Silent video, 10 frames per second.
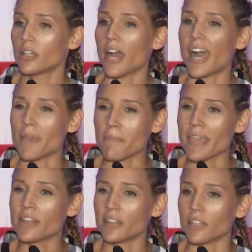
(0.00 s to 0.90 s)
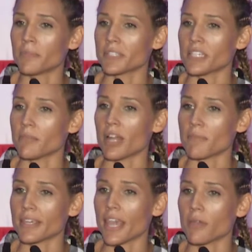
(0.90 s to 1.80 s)
I made an Olympic team and I
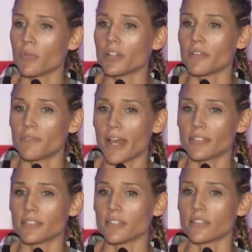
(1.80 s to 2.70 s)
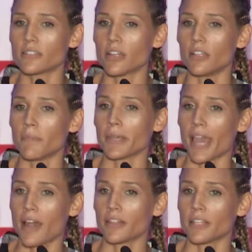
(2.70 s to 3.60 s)
became one of the fastest Olympic
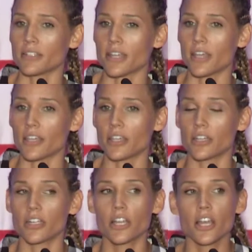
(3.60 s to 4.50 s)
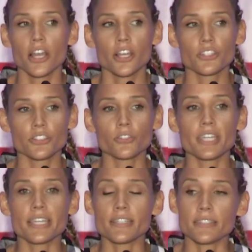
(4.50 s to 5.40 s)
athletes that year. So
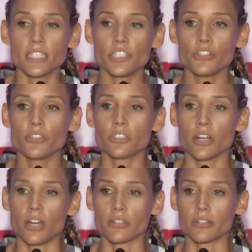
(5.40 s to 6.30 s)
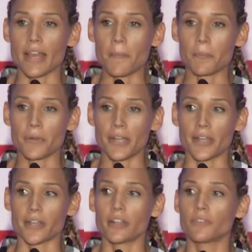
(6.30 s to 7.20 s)
he continued to honor that
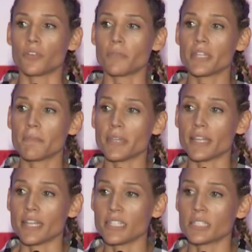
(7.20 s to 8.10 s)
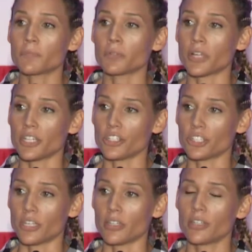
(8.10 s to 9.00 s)
prayer for me to be an
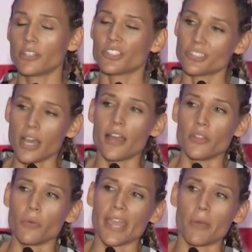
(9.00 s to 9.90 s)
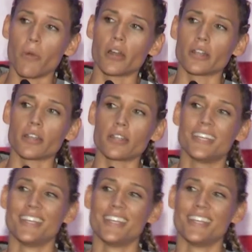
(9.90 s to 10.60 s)
inspiration, just not in the way I wanted it.